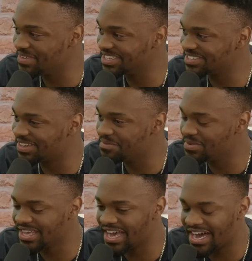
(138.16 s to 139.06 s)
mixed up.
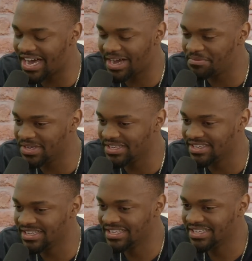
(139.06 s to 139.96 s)
But yeah, I
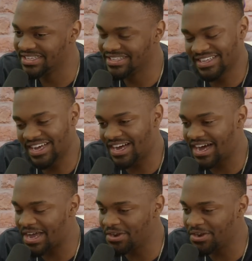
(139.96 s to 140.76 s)
mean, I